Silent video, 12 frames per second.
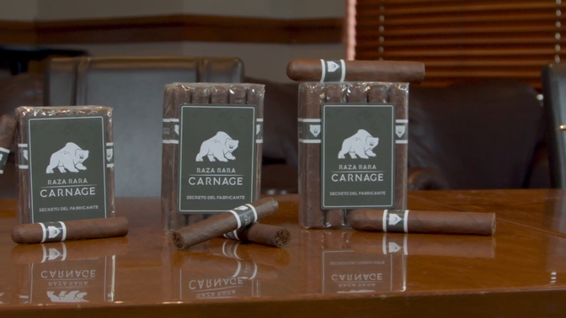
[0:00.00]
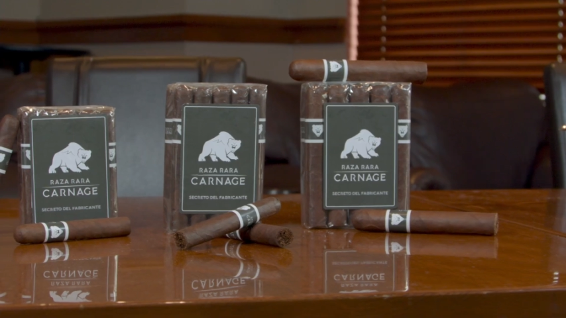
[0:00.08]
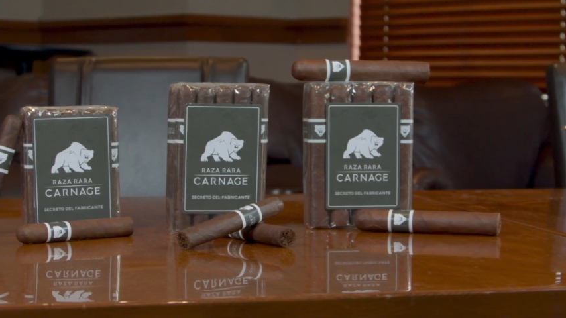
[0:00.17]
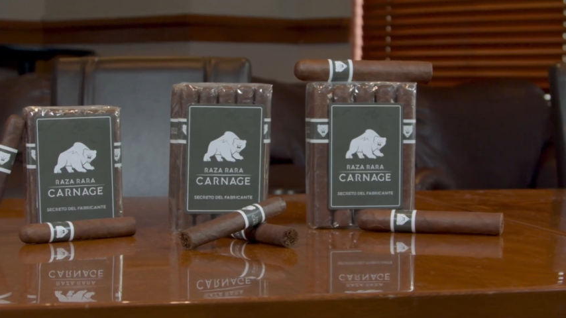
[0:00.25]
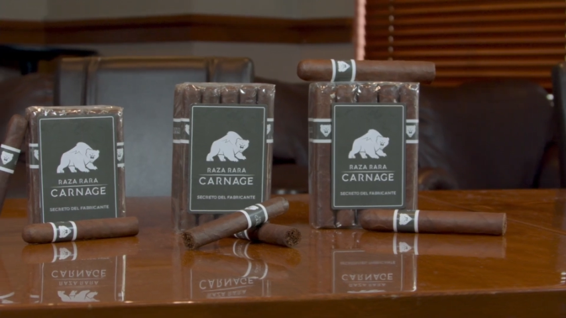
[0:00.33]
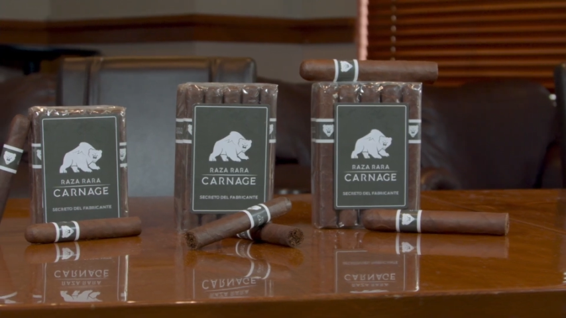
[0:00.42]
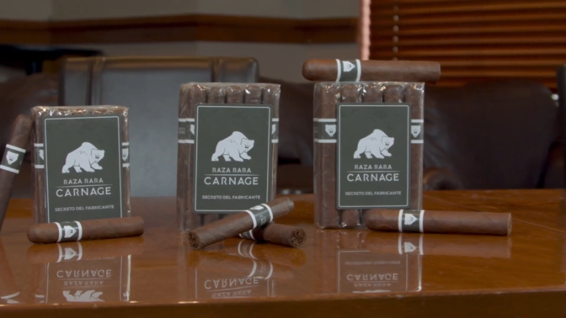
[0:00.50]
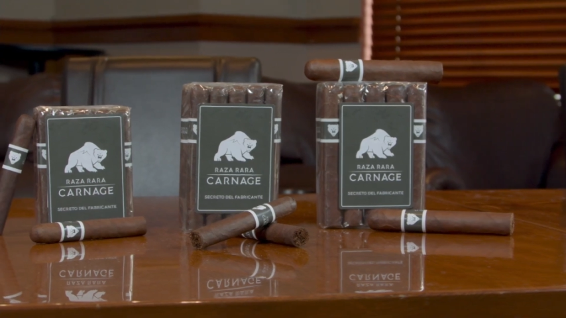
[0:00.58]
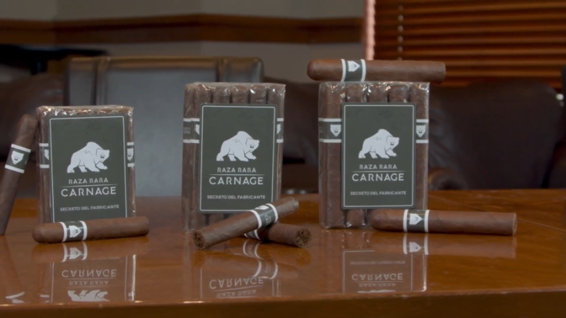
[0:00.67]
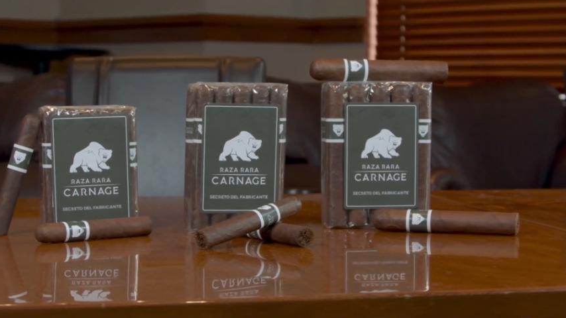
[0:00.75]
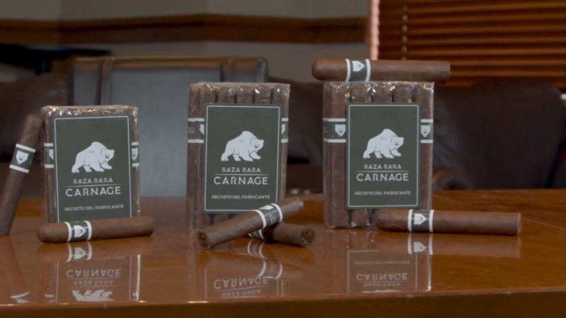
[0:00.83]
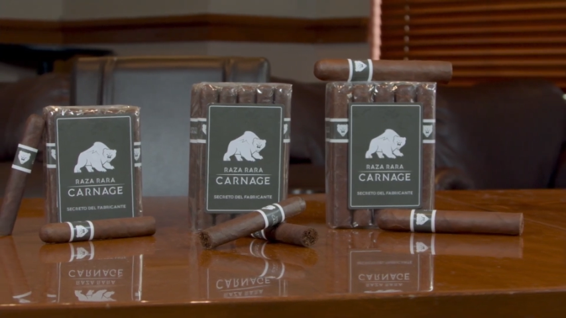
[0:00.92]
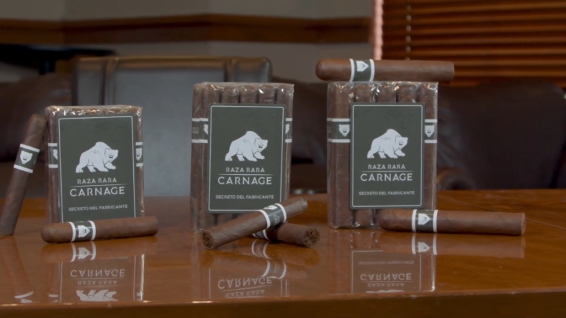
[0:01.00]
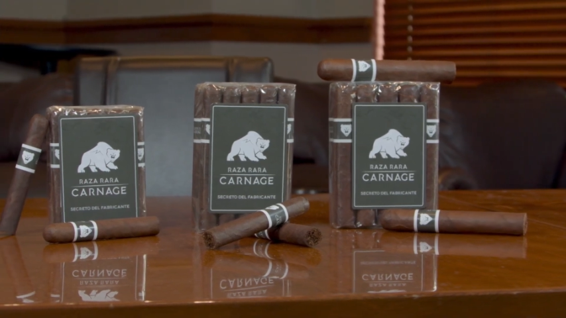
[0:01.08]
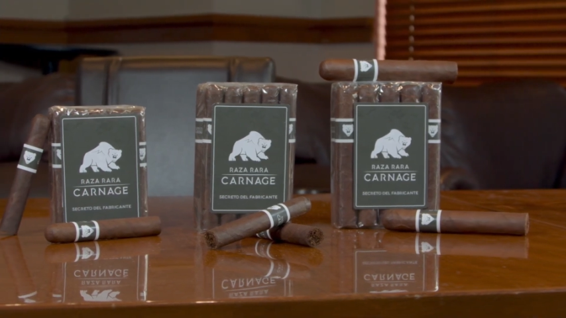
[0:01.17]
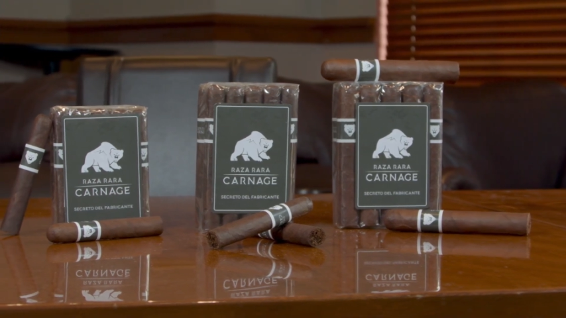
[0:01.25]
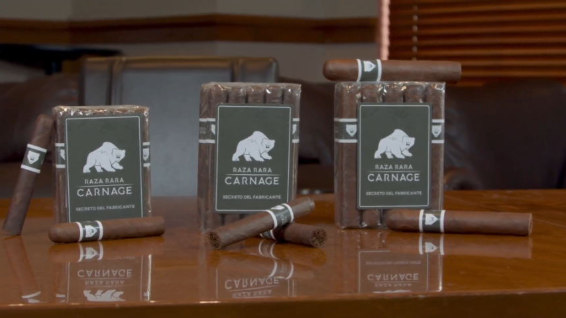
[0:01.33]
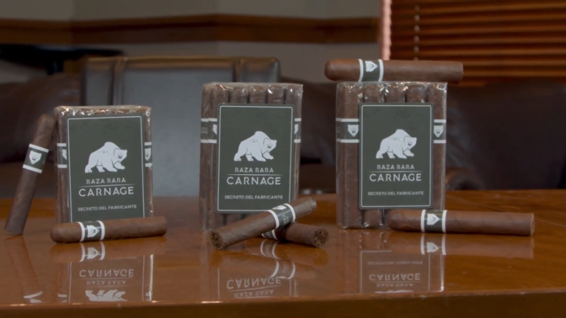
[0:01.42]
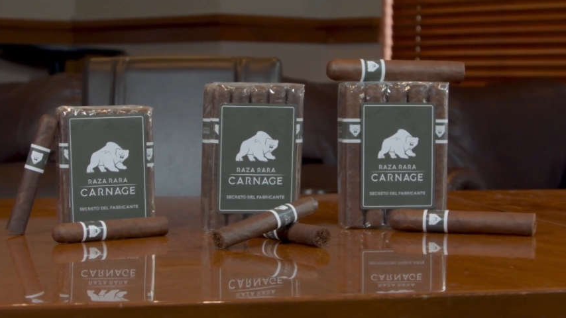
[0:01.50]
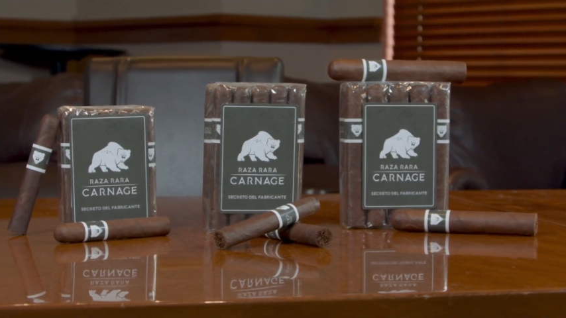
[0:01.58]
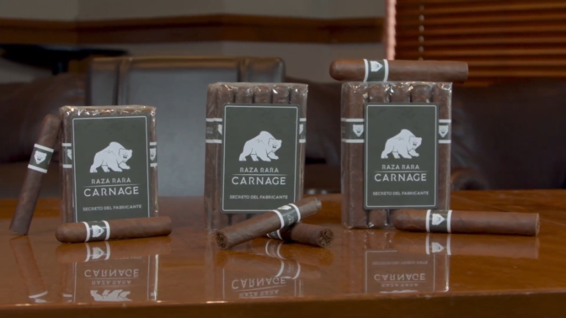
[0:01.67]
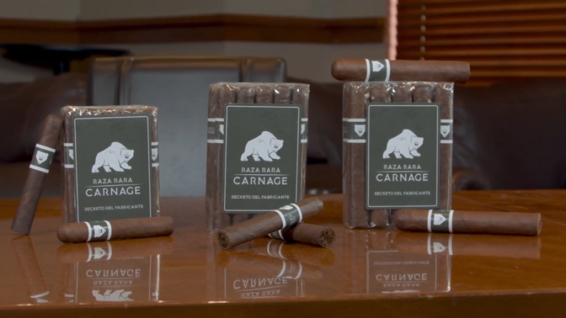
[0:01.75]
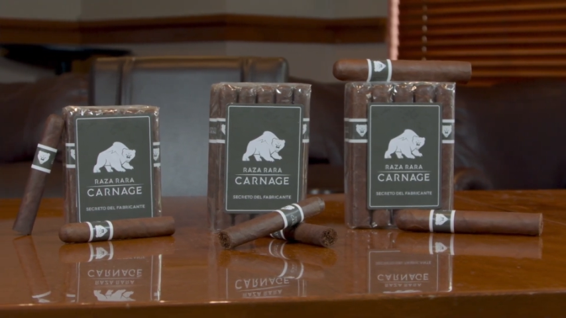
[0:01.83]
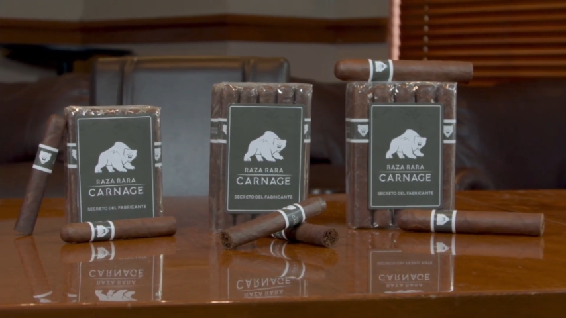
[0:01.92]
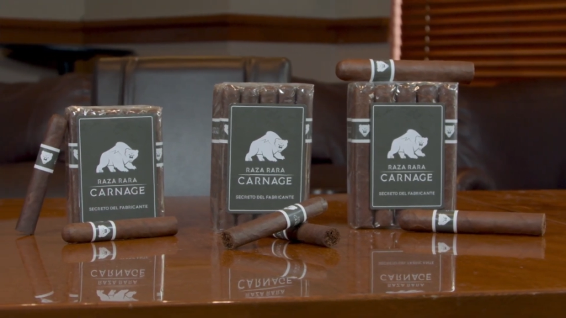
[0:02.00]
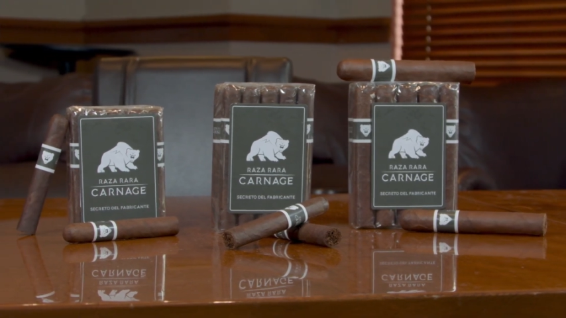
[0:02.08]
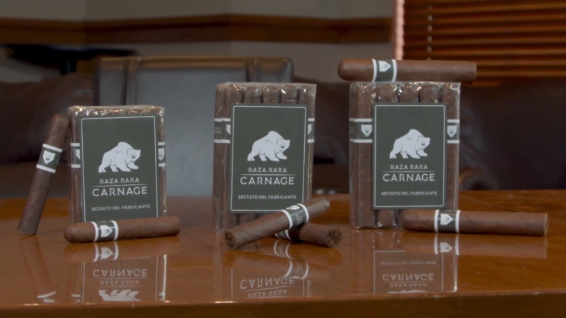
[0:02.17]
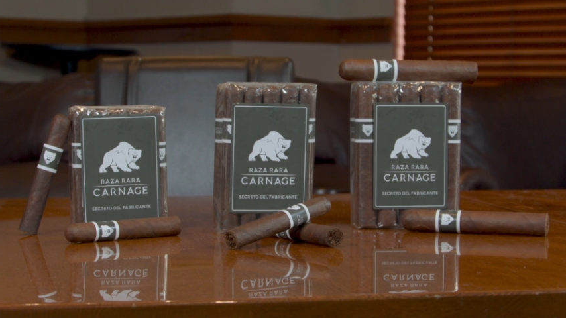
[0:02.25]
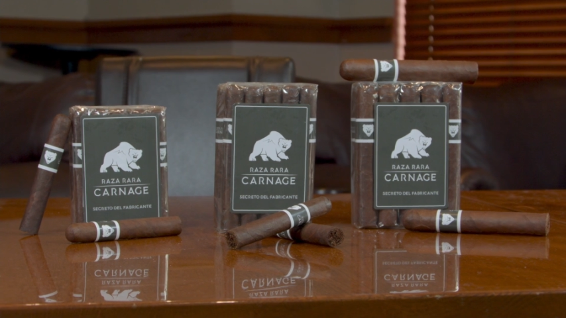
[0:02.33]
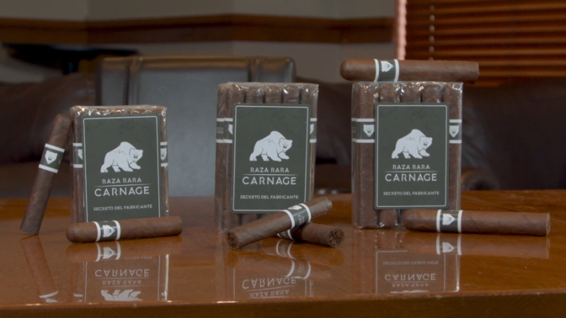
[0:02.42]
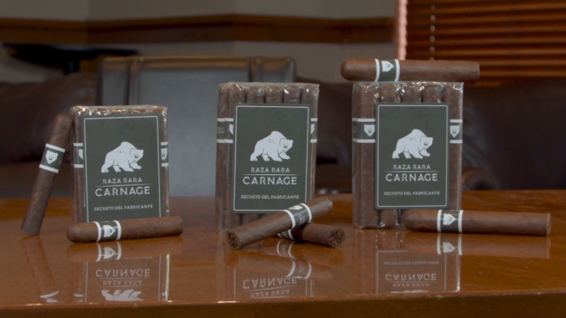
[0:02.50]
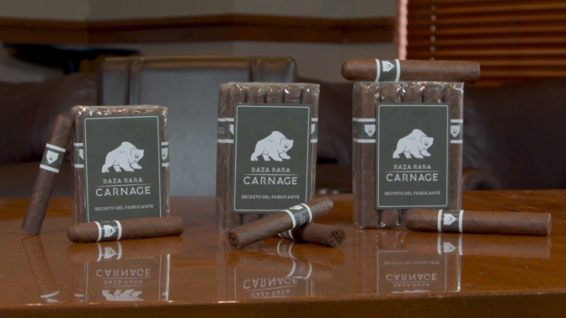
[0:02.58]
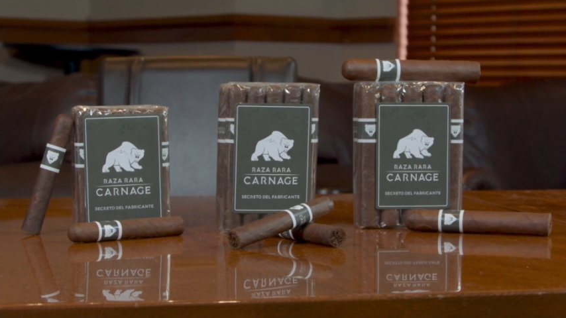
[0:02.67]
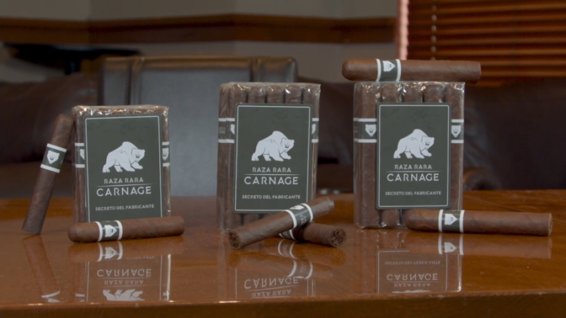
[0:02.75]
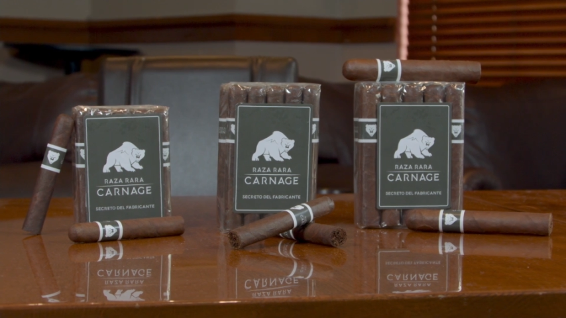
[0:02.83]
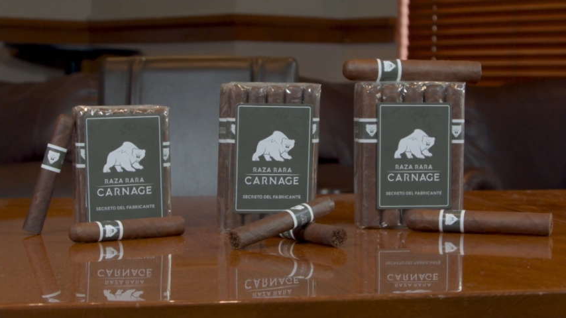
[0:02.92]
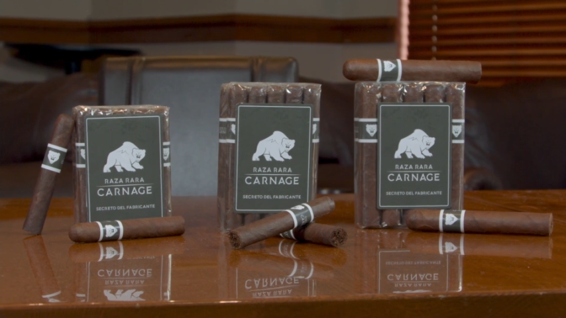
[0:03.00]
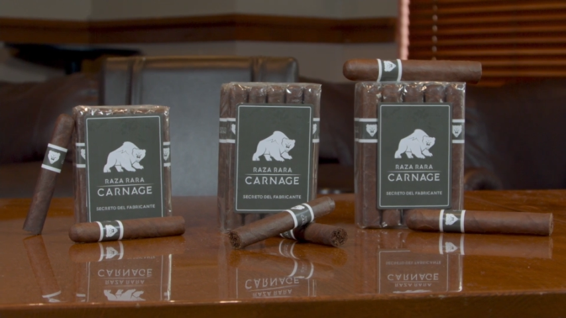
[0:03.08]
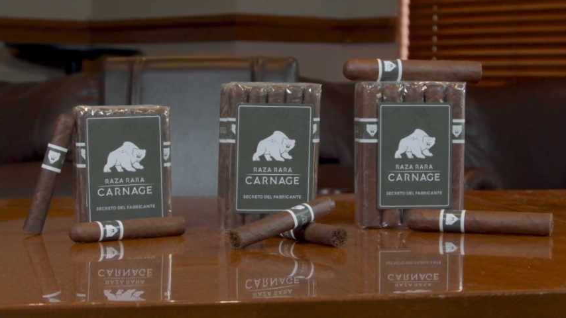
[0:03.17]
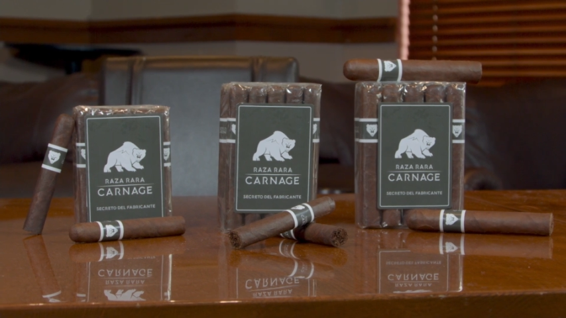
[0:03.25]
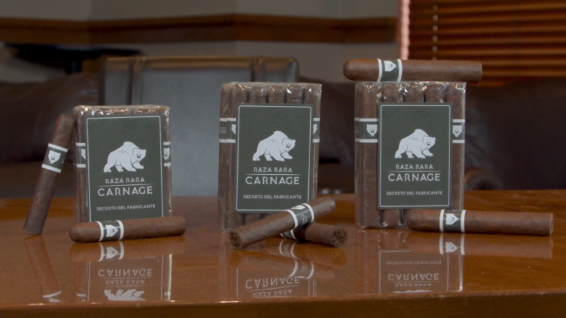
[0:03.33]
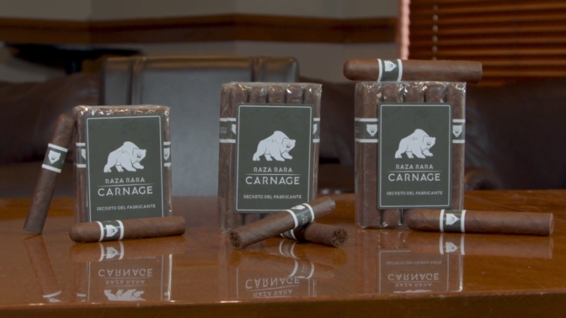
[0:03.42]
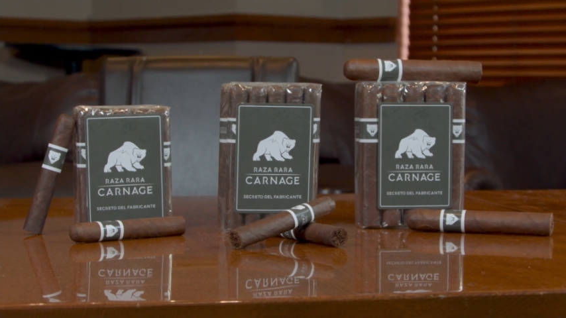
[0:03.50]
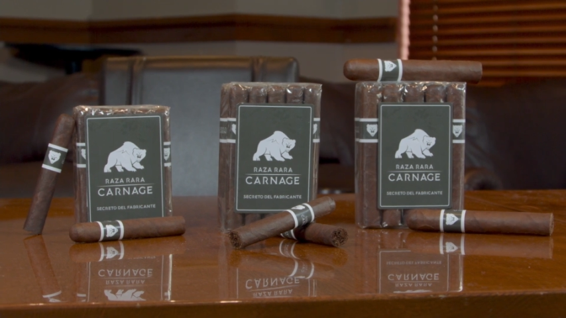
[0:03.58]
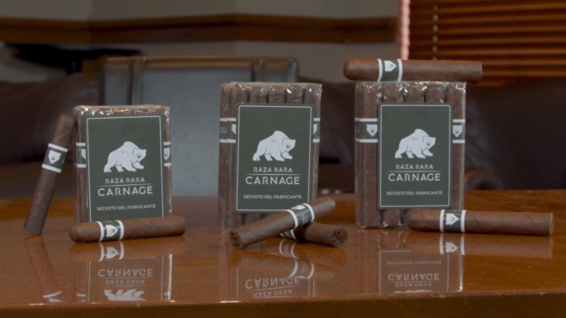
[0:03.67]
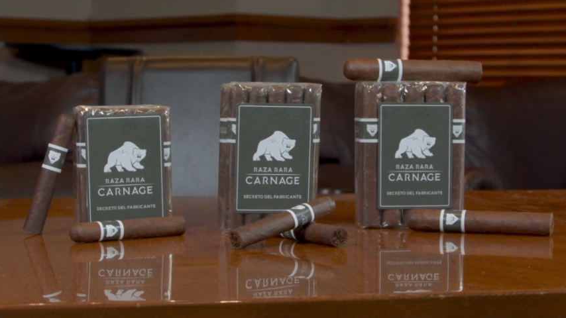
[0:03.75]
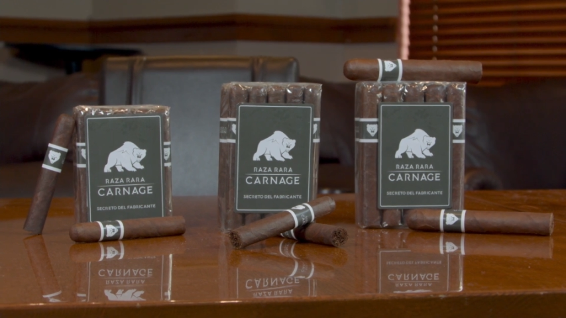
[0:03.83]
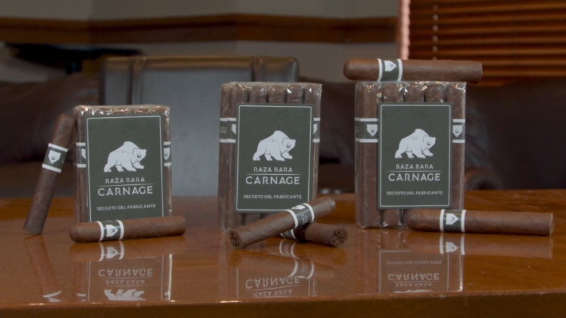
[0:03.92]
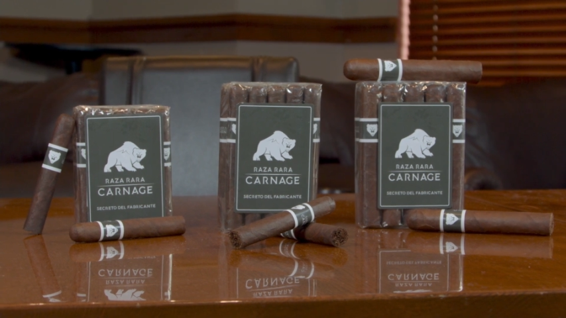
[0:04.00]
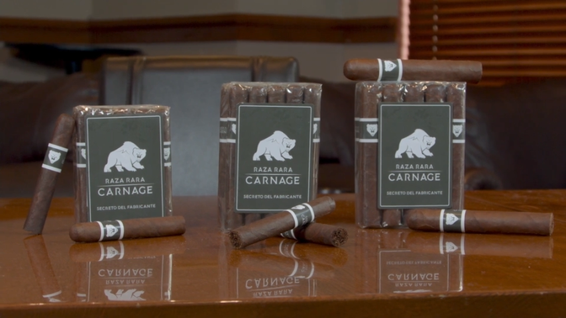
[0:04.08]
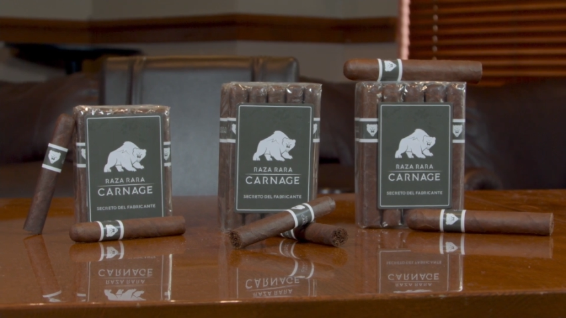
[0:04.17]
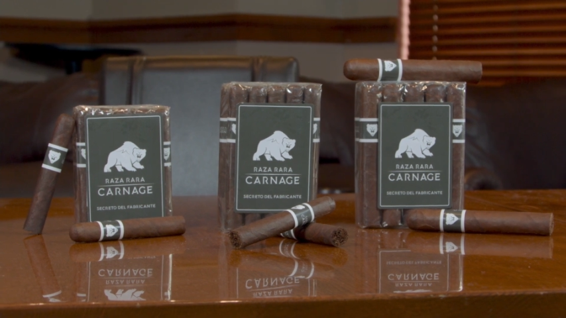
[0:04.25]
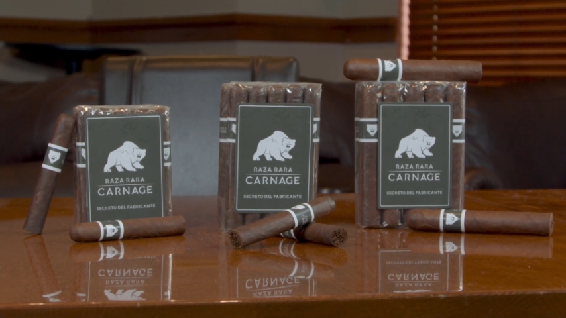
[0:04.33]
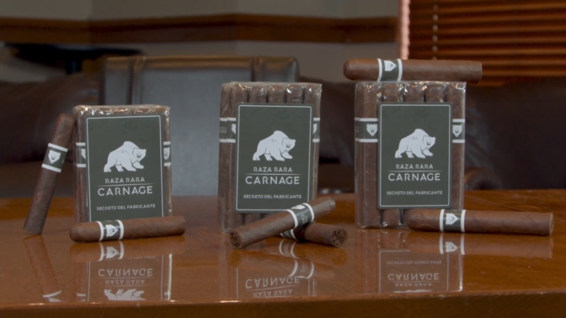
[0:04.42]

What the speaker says: [unreadable: no face in view]